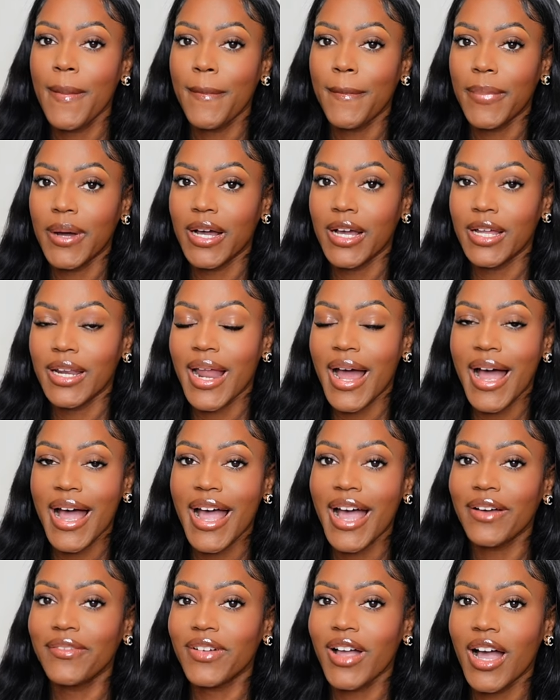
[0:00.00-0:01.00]
but I
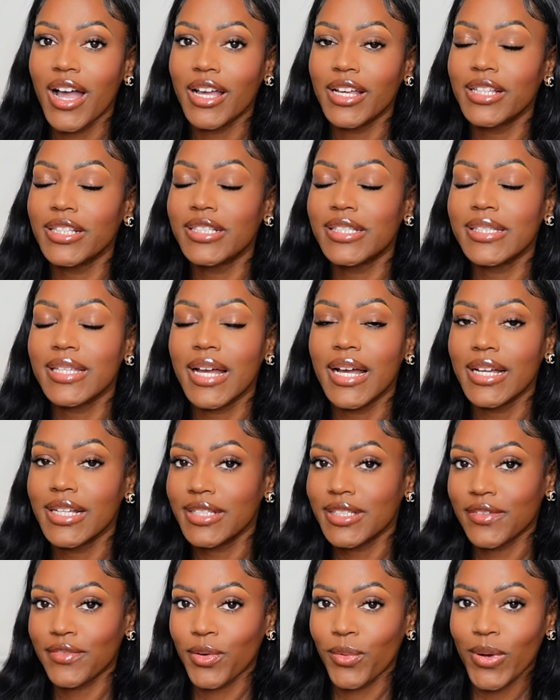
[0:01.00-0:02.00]
have gotten
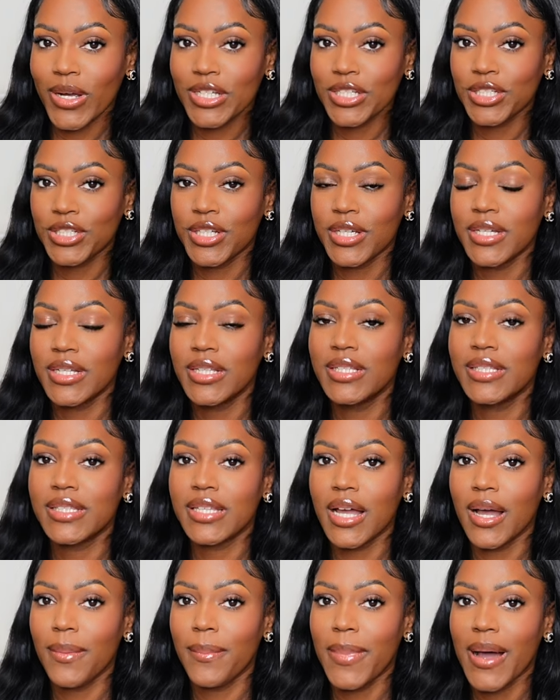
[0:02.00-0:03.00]
tons of questions
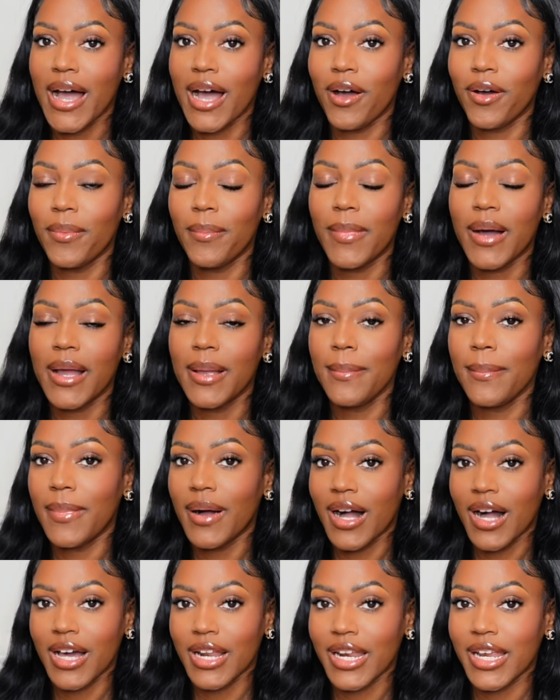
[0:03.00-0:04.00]
about my
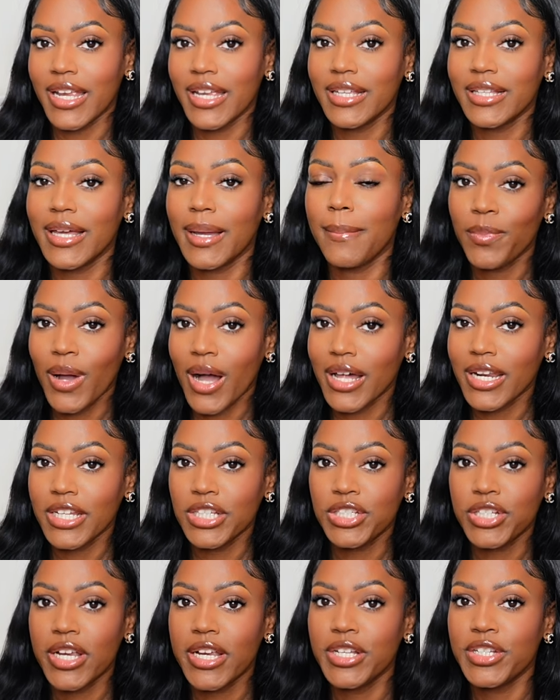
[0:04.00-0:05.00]
body, like body
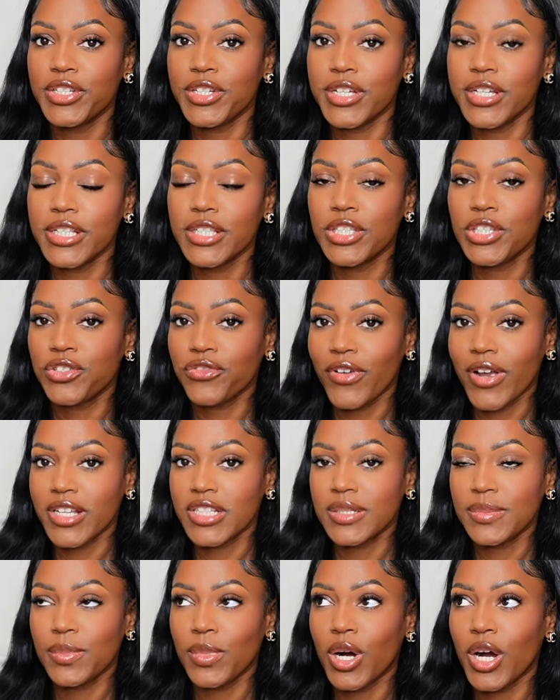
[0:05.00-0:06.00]
changes,
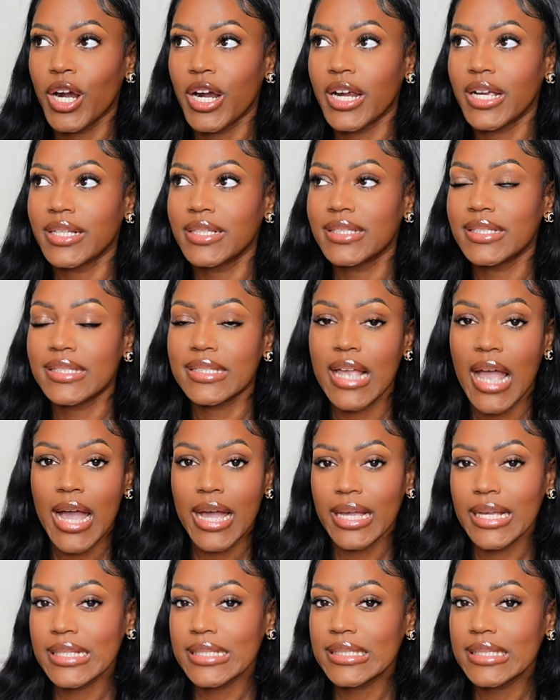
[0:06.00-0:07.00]
stretch marks,
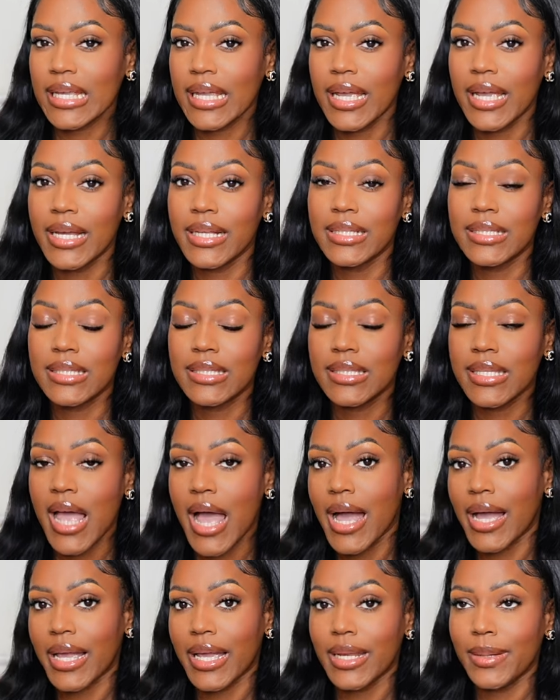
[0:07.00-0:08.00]
saggy skin,
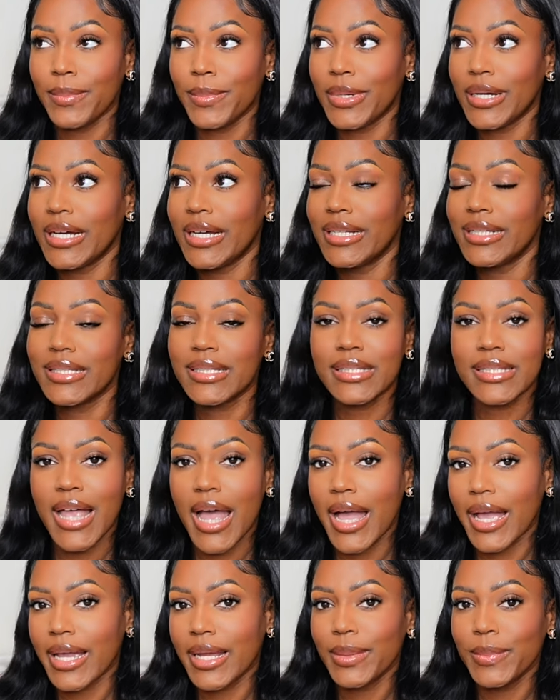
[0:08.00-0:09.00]
sagging butt,
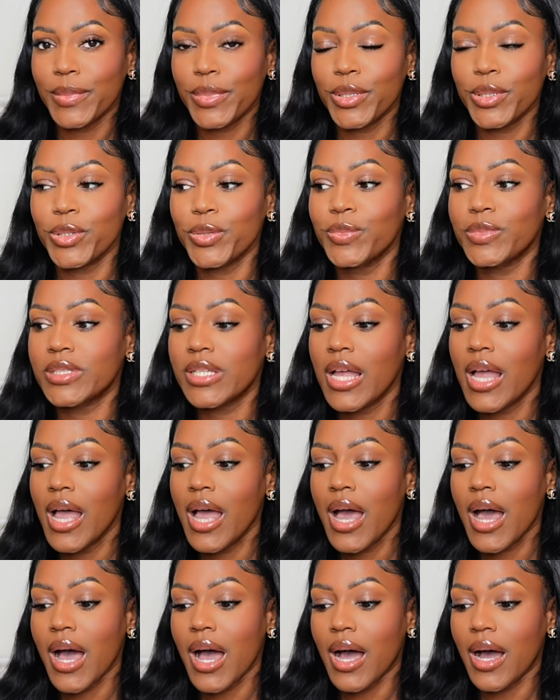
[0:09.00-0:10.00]
sagging boobs,
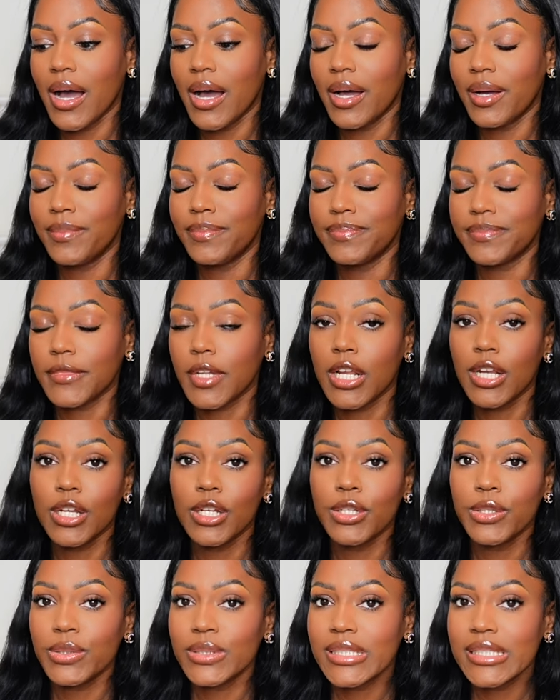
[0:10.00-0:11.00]
um,
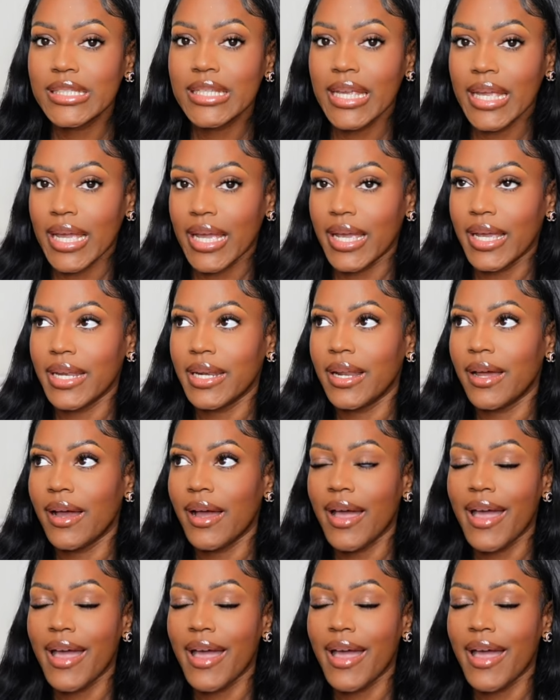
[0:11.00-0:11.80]
loose skin,